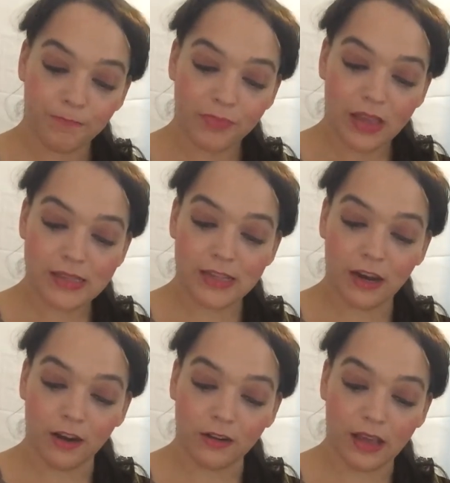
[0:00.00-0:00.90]

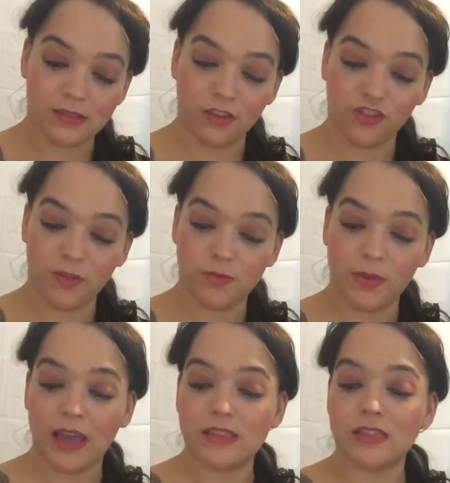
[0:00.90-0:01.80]
stared as the ships
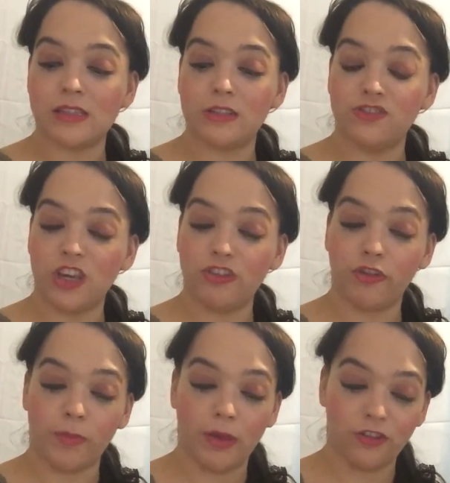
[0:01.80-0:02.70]
began to change
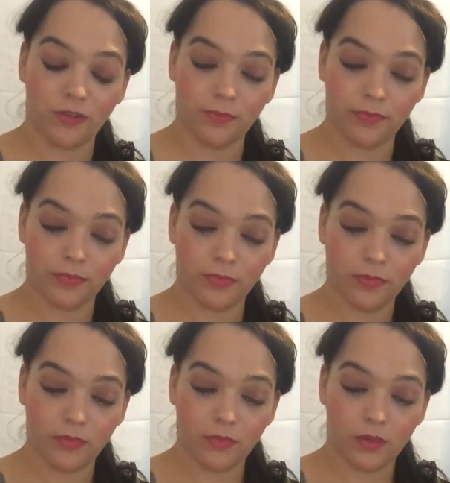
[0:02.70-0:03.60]
formation.
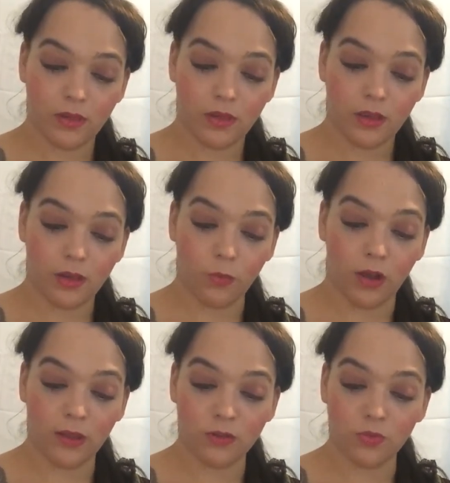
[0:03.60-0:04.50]
And while
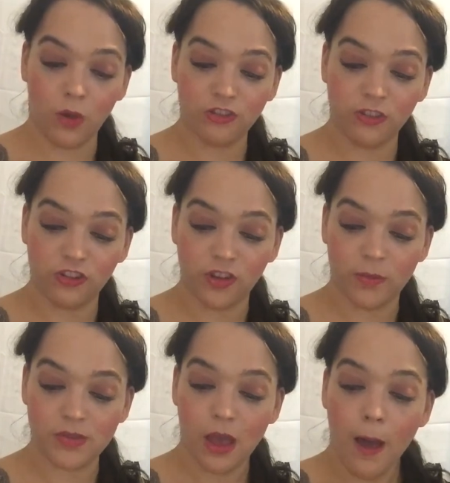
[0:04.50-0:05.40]
he was watching the
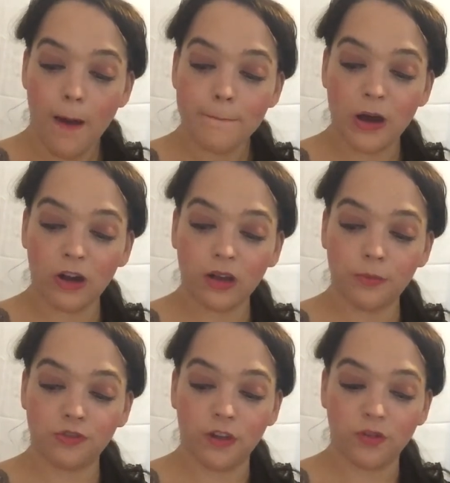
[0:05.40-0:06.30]
ships, Buttercup
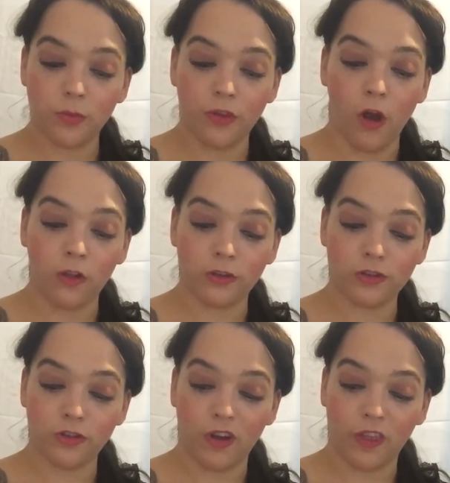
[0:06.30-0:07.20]
shoved him with all her
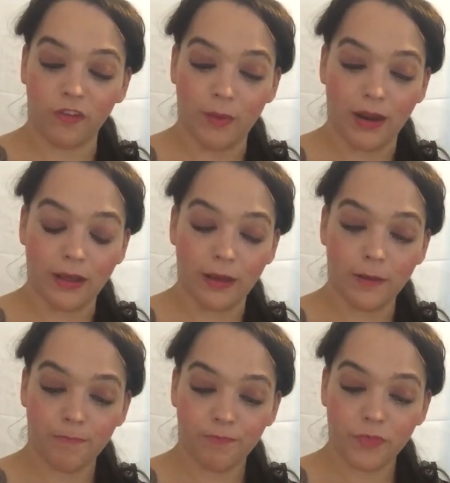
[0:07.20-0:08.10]
strength remaining.
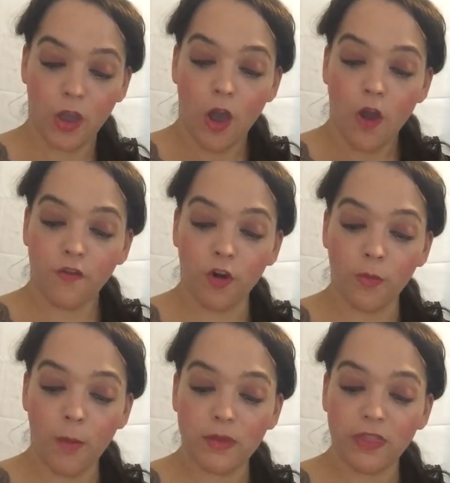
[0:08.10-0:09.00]
For a
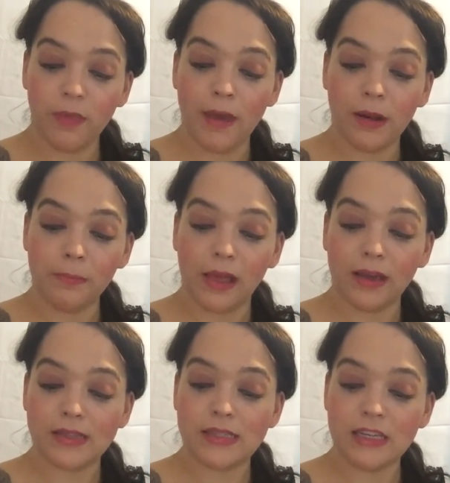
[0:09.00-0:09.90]
moment, the man in black
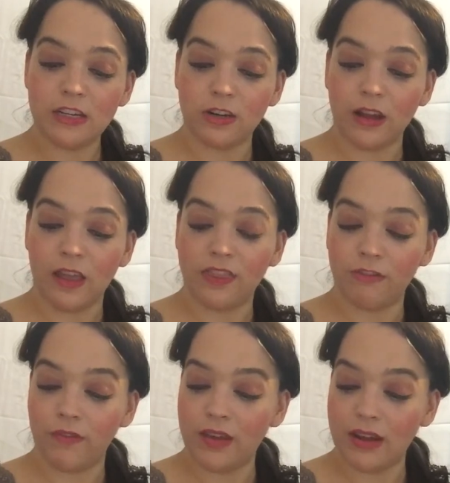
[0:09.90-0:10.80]
teetered at the
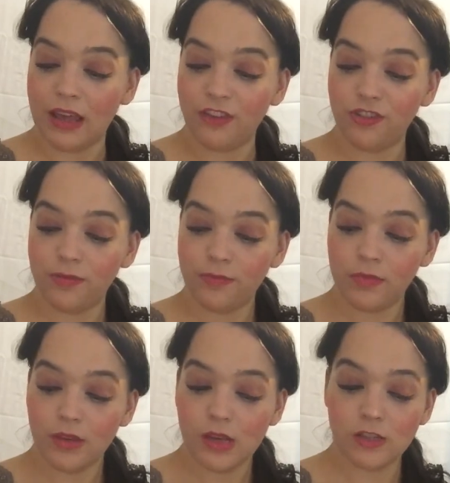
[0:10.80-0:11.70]
ravine edge.
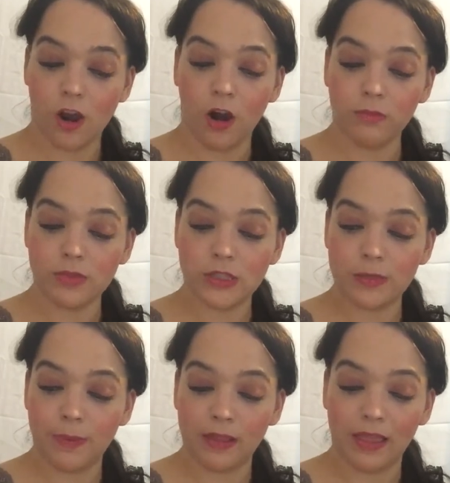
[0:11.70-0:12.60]
His arms
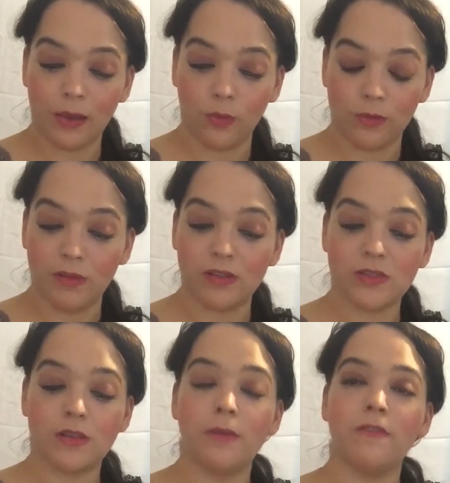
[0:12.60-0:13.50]
spun like
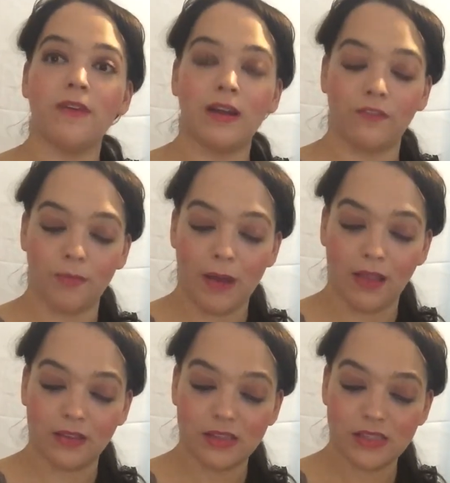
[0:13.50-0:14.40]
windmills, fighting for
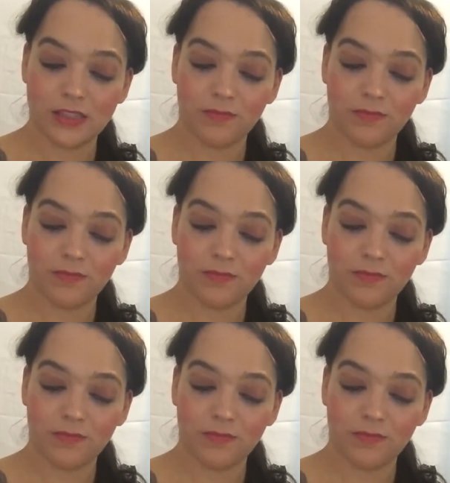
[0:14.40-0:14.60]
balance.